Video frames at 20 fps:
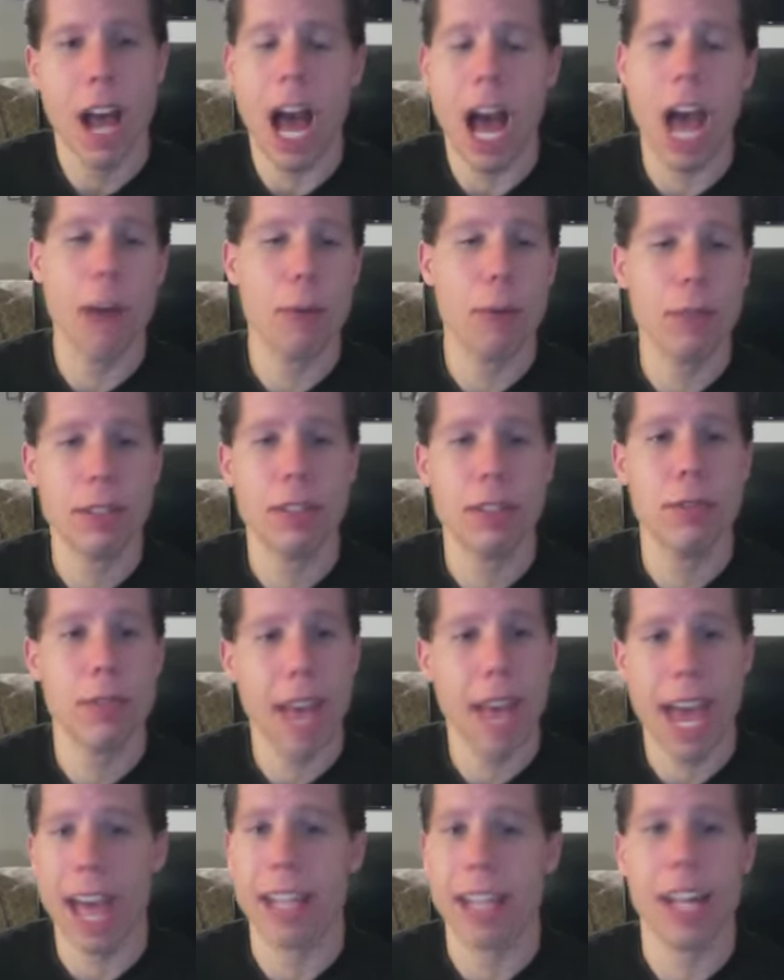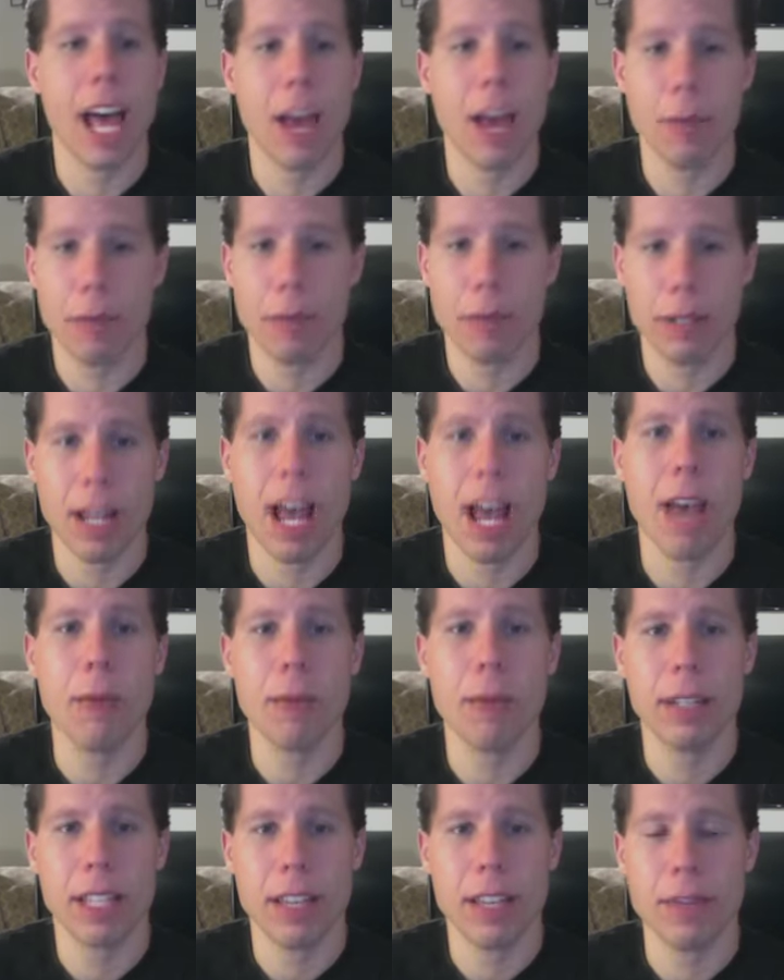I would do that. I
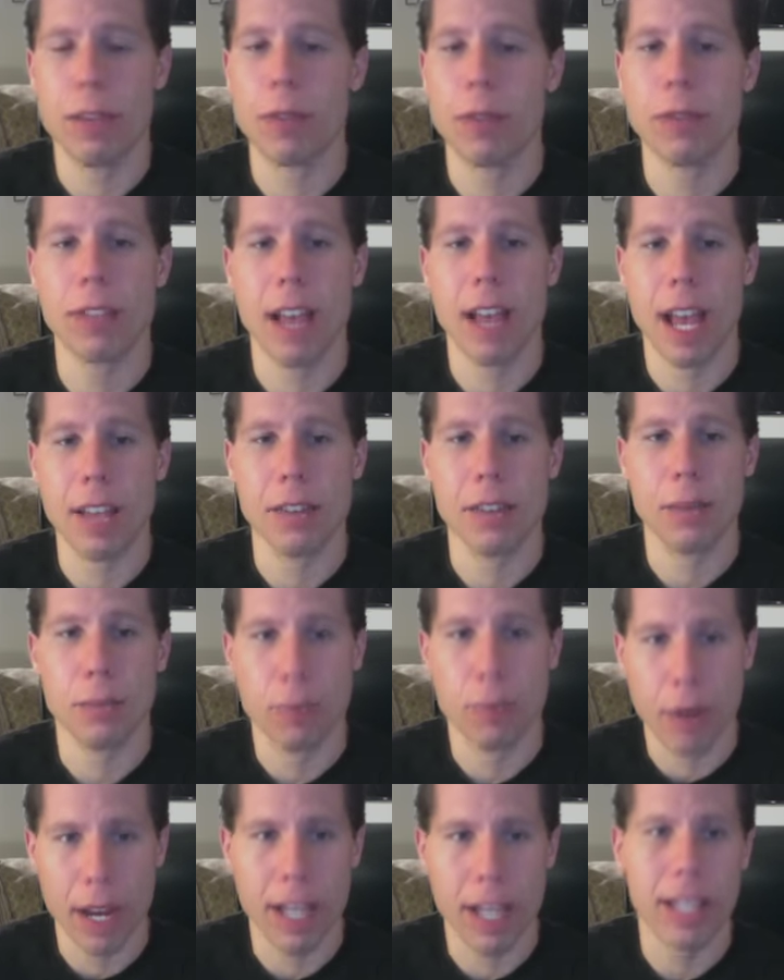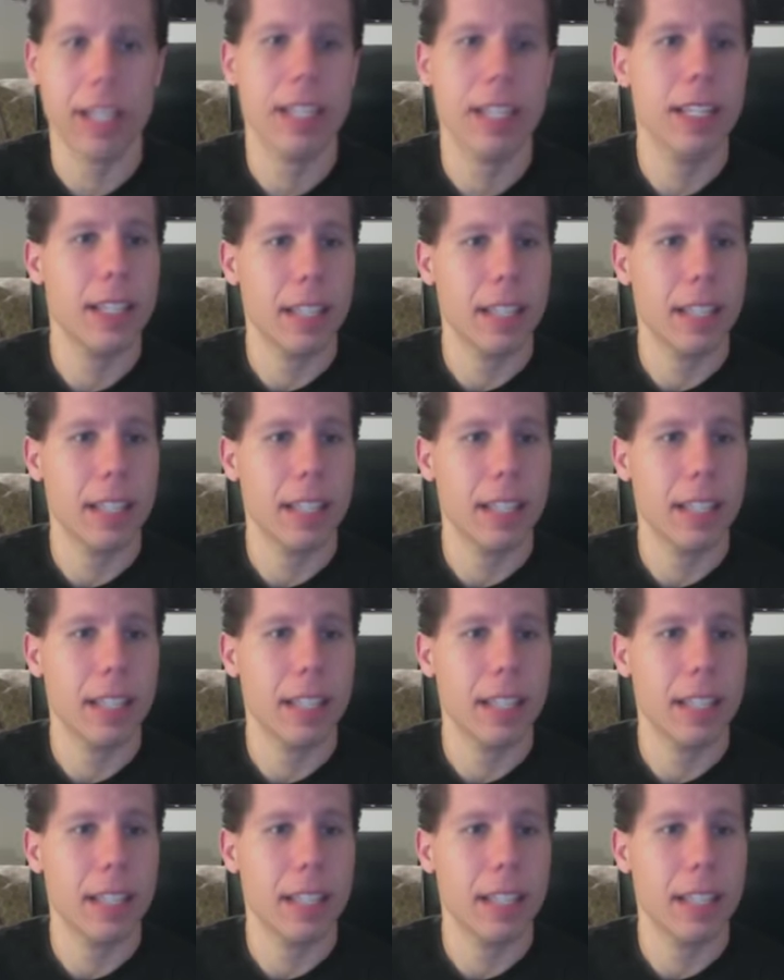would give those guys a break.